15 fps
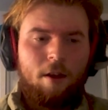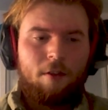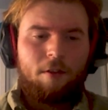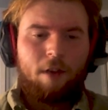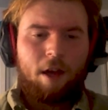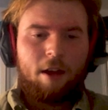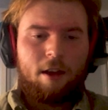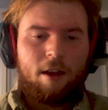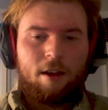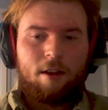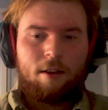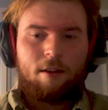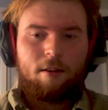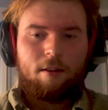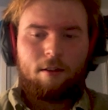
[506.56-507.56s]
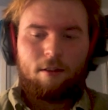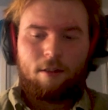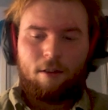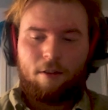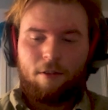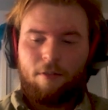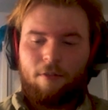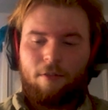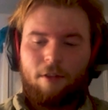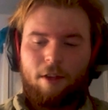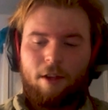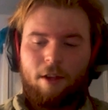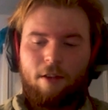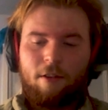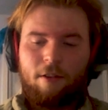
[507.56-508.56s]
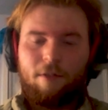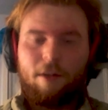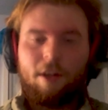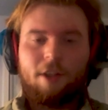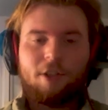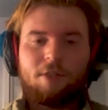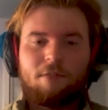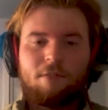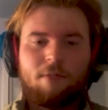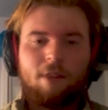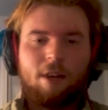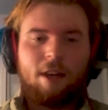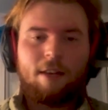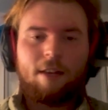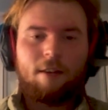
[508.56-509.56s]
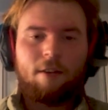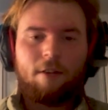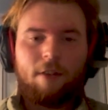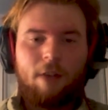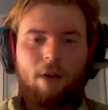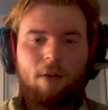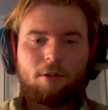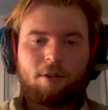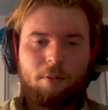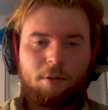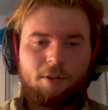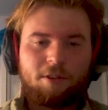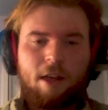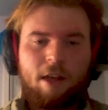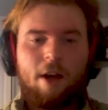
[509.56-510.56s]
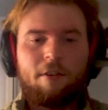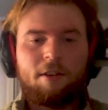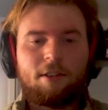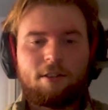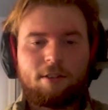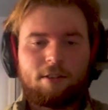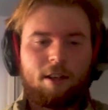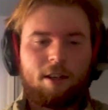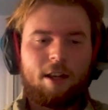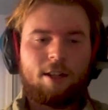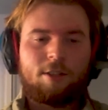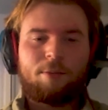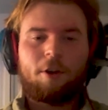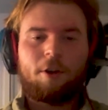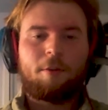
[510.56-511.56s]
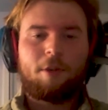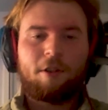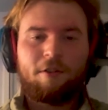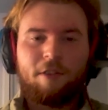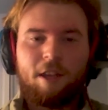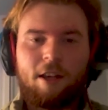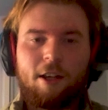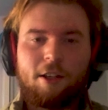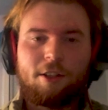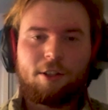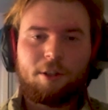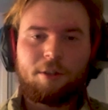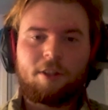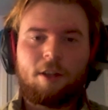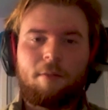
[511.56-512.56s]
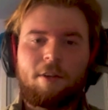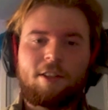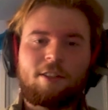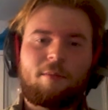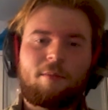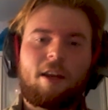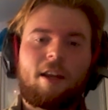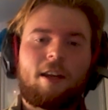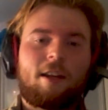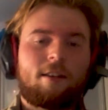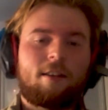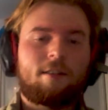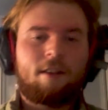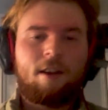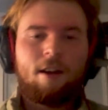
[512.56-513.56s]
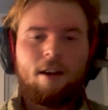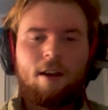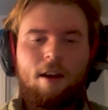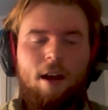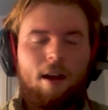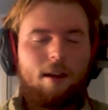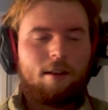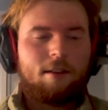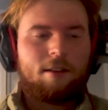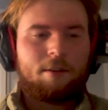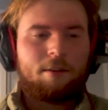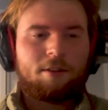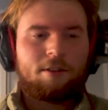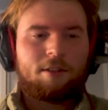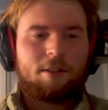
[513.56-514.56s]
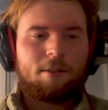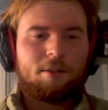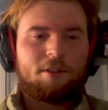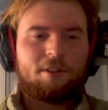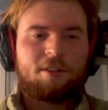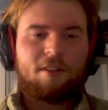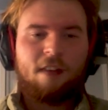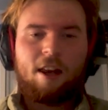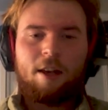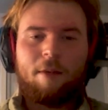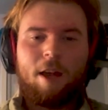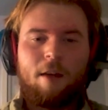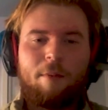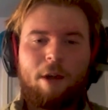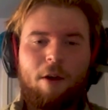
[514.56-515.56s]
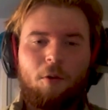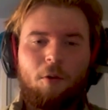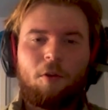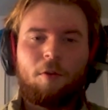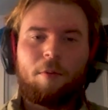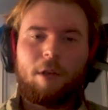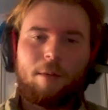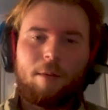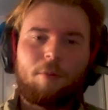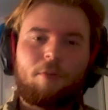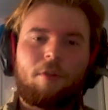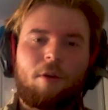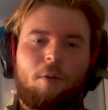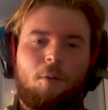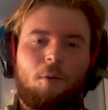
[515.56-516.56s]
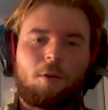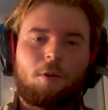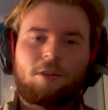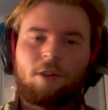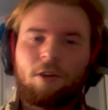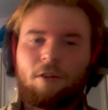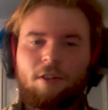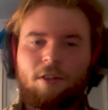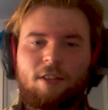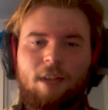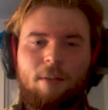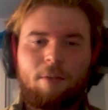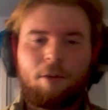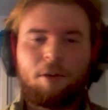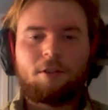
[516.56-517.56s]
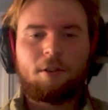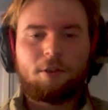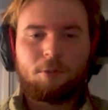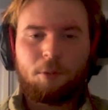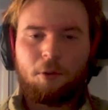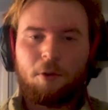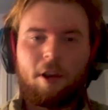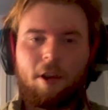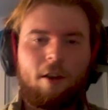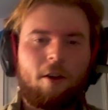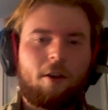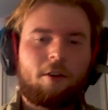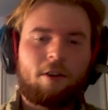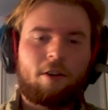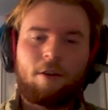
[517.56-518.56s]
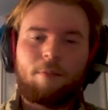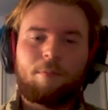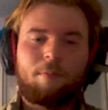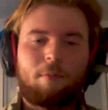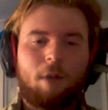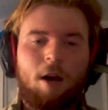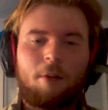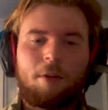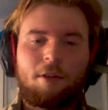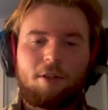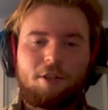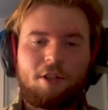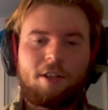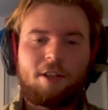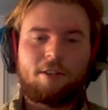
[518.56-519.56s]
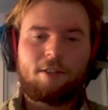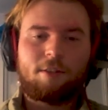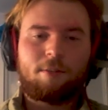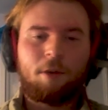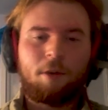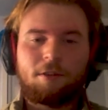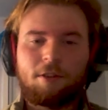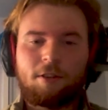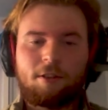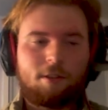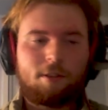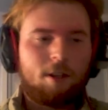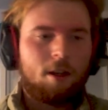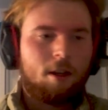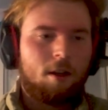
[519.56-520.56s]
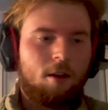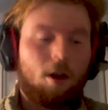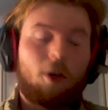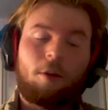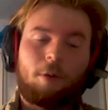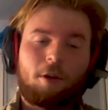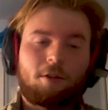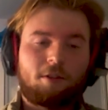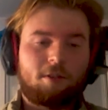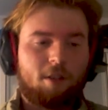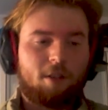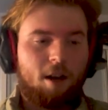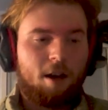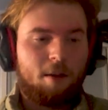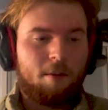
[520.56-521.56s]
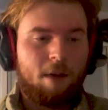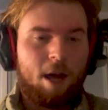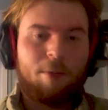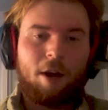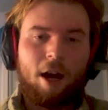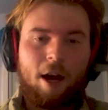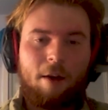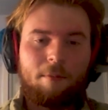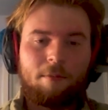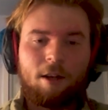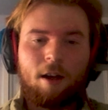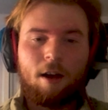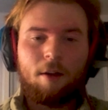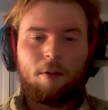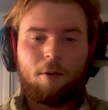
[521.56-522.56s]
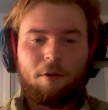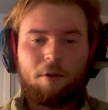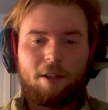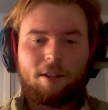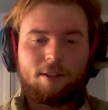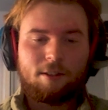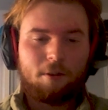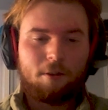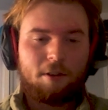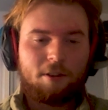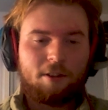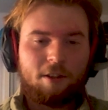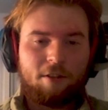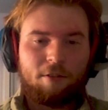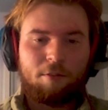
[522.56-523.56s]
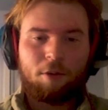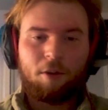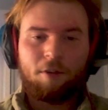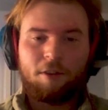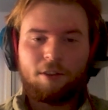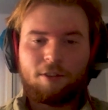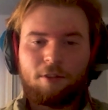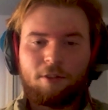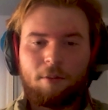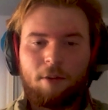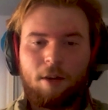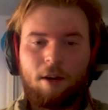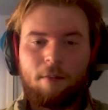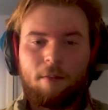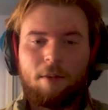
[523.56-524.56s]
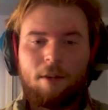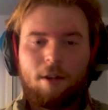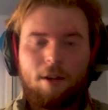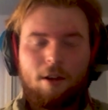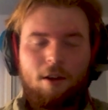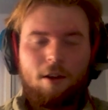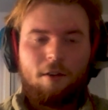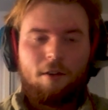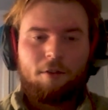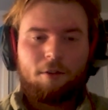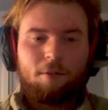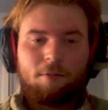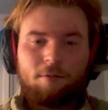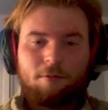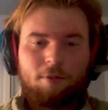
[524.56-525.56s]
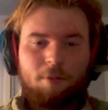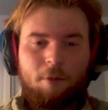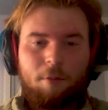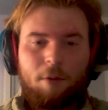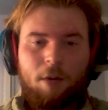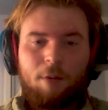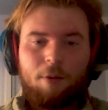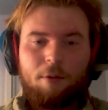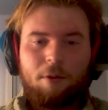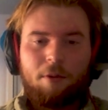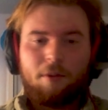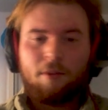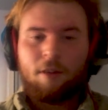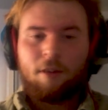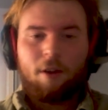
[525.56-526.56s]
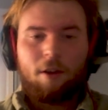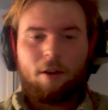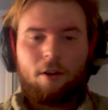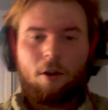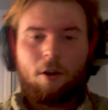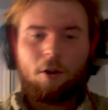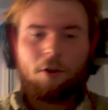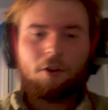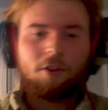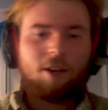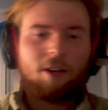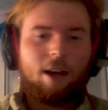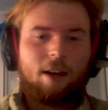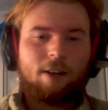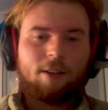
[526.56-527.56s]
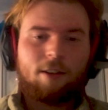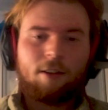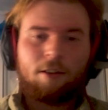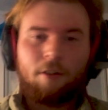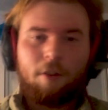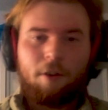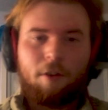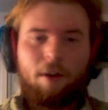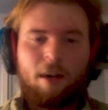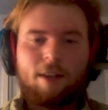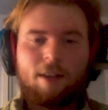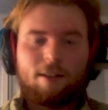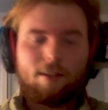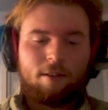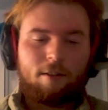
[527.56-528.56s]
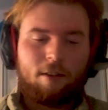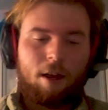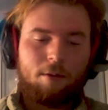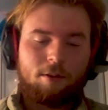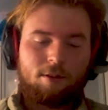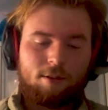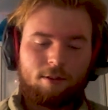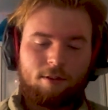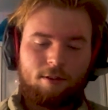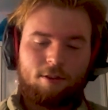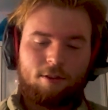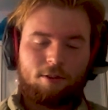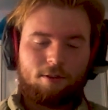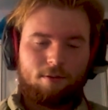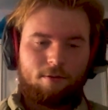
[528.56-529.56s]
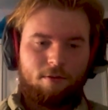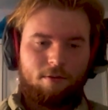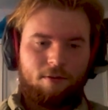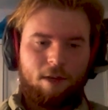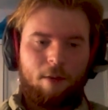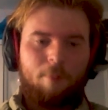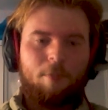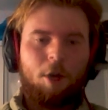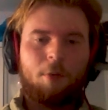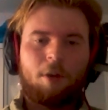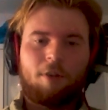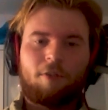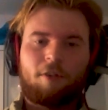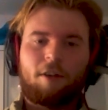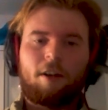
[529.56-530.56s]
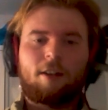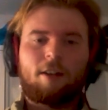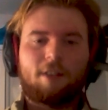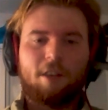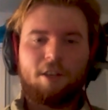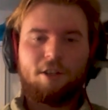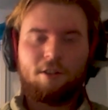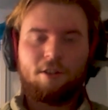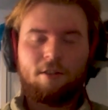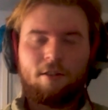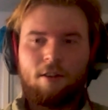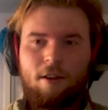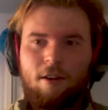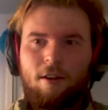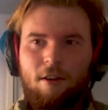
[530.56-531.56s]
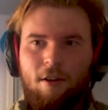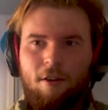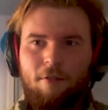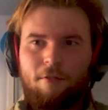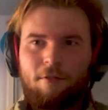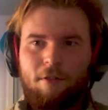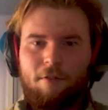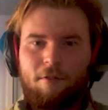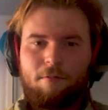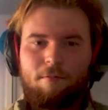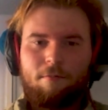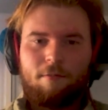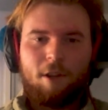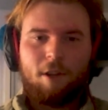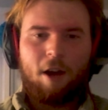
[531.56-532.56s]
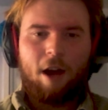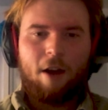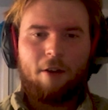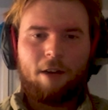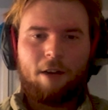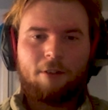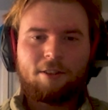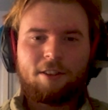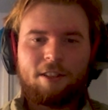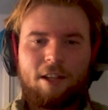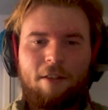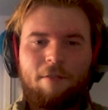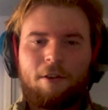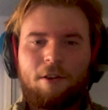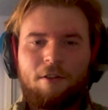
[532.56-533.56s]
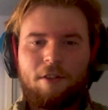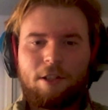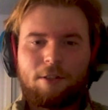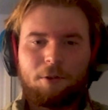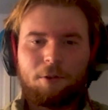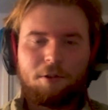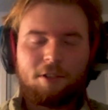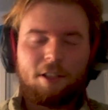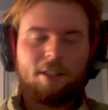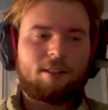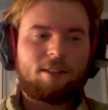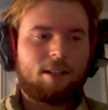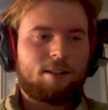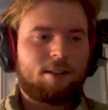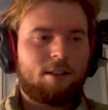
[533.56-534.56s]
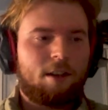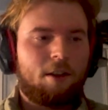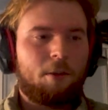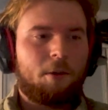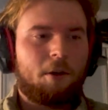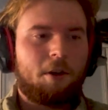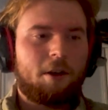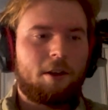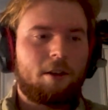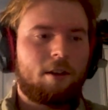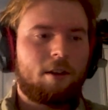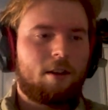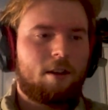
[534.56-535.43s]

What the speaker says: they, you know, the village leader, the elder, was there, and he spoke a bit of English, so he was coming to me, and he was just telling me about all the people that walked along the same route I was walking on, you know, Muhammad, Jesus, Moses, oh, not Moses, Abraham, all these different prophets from the Bible, and, you know, conquerors like Alexander the Great. And that was just that moment of realization of you know, how significant this route is. That's another one.